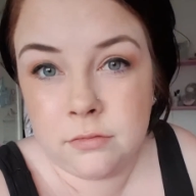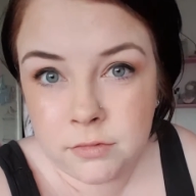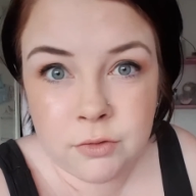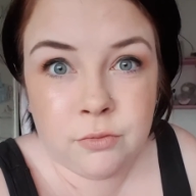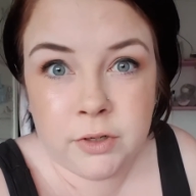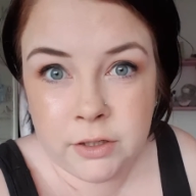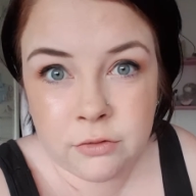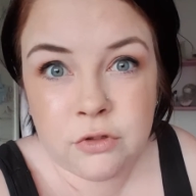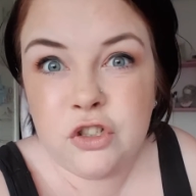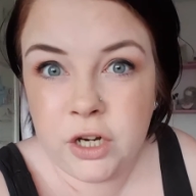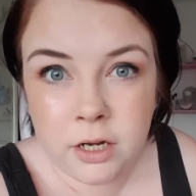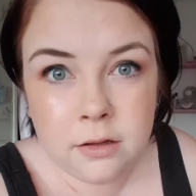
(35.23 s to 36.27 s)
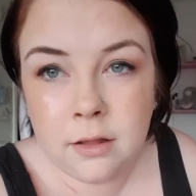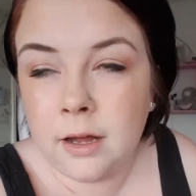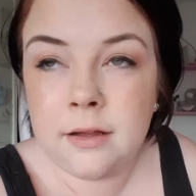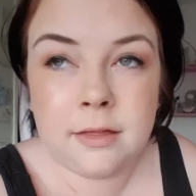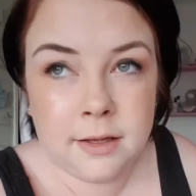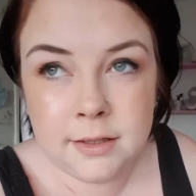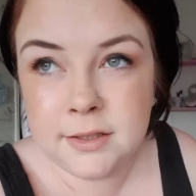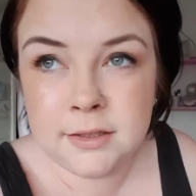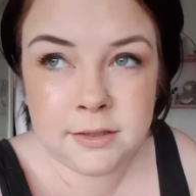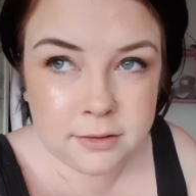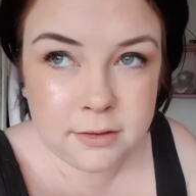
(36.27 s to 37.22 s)
the real shit. Like this
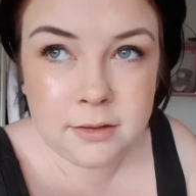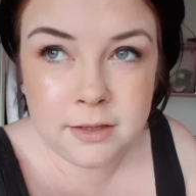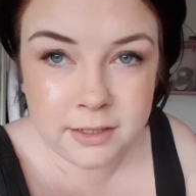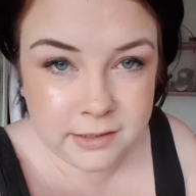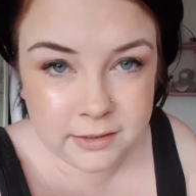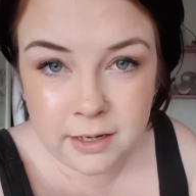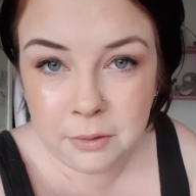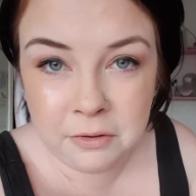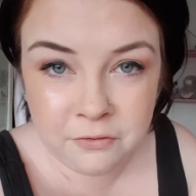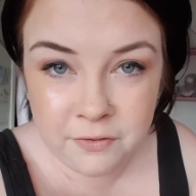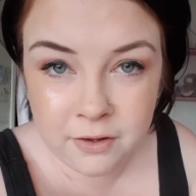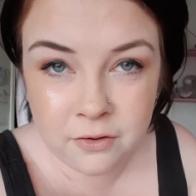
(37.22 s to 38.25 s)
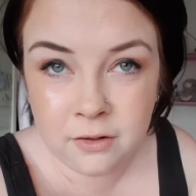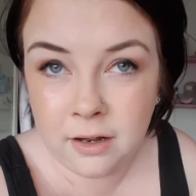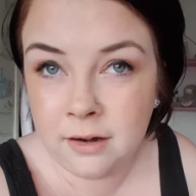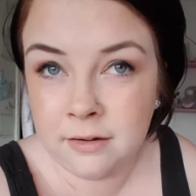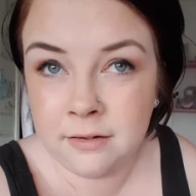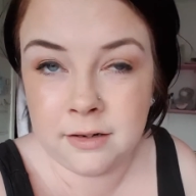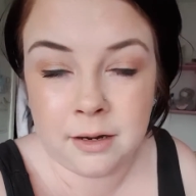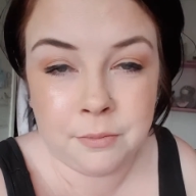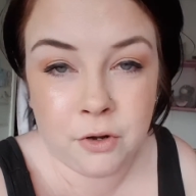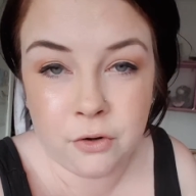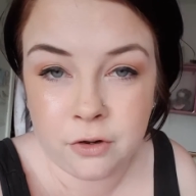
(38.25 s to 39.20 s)
is this is how I feel, and
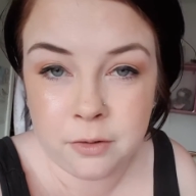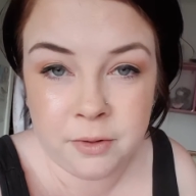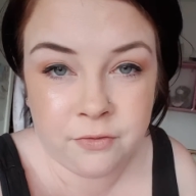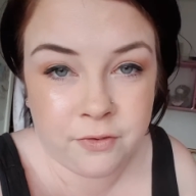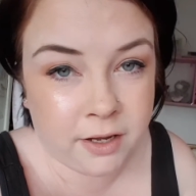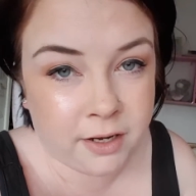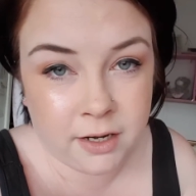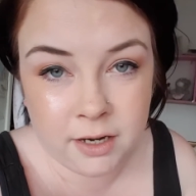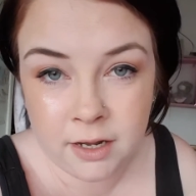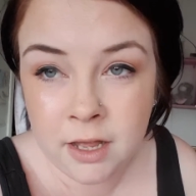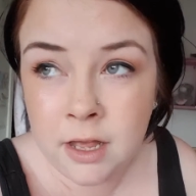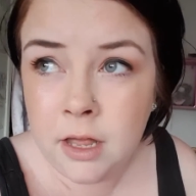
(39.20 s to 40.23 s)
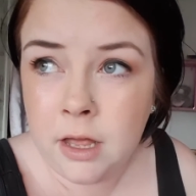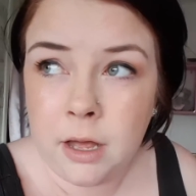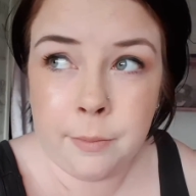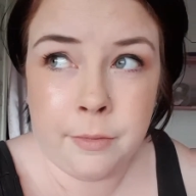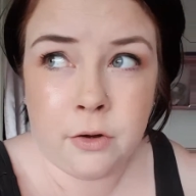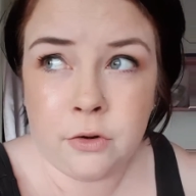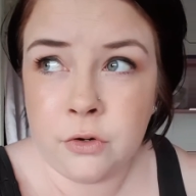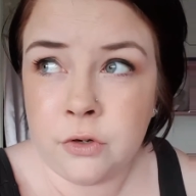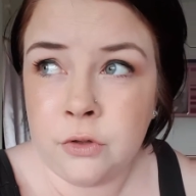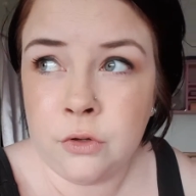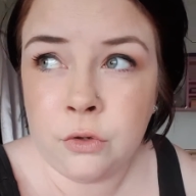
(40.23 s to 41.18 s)
I'm not going to be faking it. I'm not going
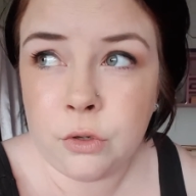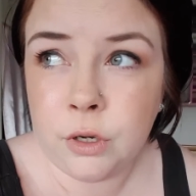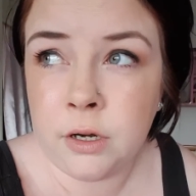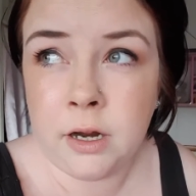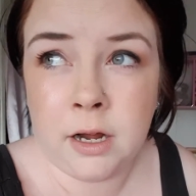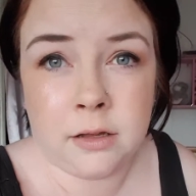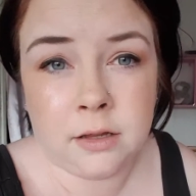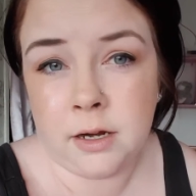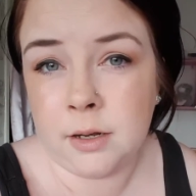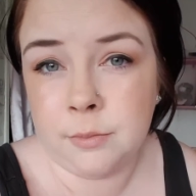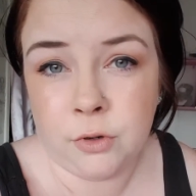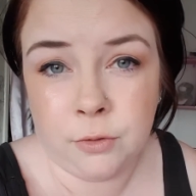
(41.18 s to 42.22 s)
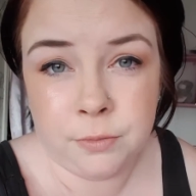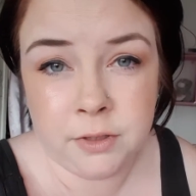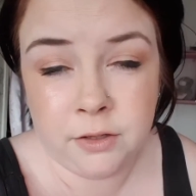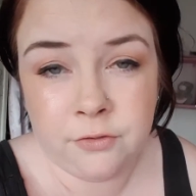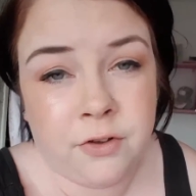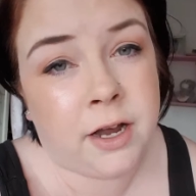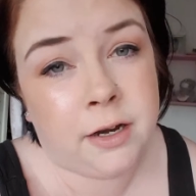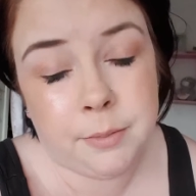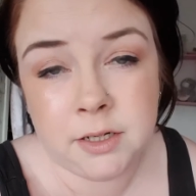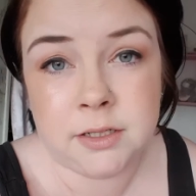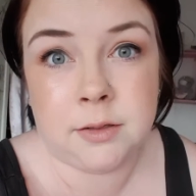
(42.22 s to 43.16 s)
to look and act like I'm completely
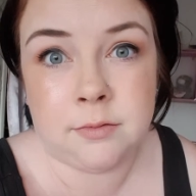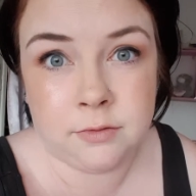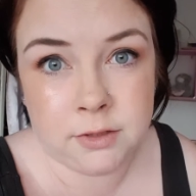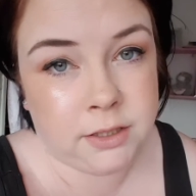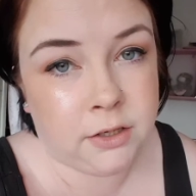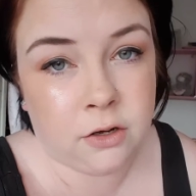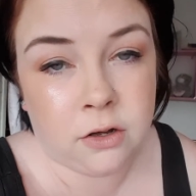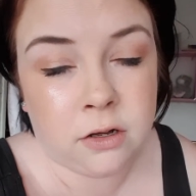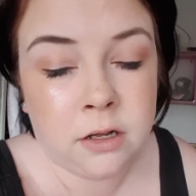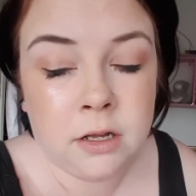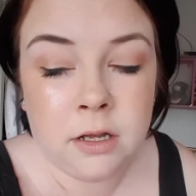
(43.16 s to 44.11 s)
fine because I'm really not.